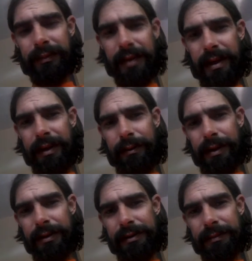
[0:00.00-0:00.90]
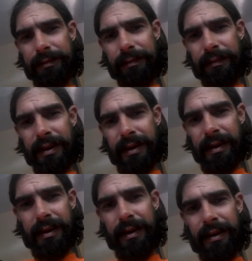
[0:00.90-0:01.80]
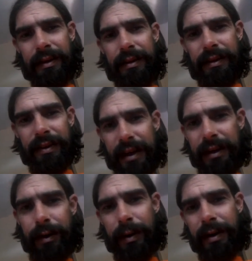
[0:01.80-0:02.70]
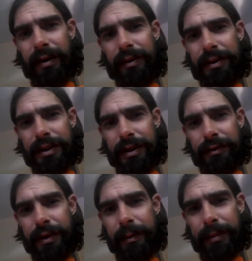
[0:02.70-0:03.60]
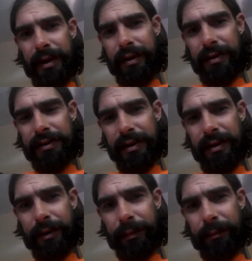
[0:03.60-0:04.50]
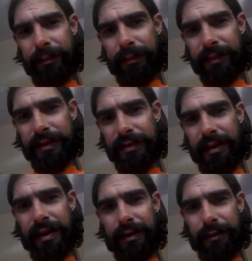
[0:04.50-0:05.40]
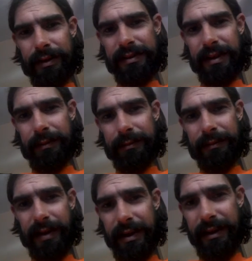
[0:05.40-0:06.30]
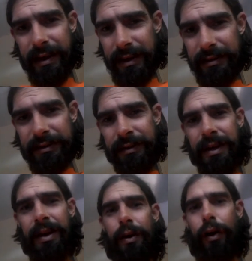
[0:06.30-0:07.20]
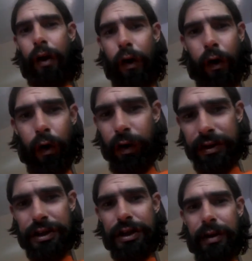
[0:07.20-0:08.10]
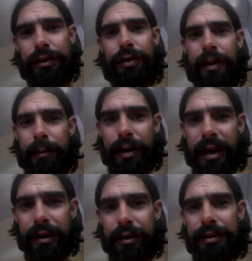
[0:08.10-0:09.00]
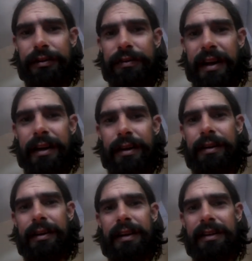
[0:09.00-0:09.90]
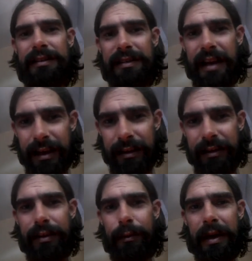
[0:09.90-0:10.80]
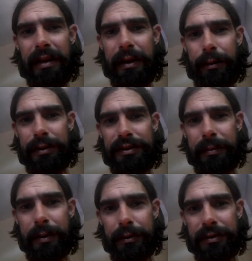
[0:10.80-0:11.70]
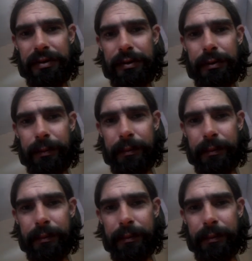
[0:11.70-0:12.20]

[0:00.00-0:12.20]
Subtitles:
Anyways, they know where all the shunt trip breakers are, so they can reset them. And yes, all the shunt trip breakers fired exactly the way they were supposed to.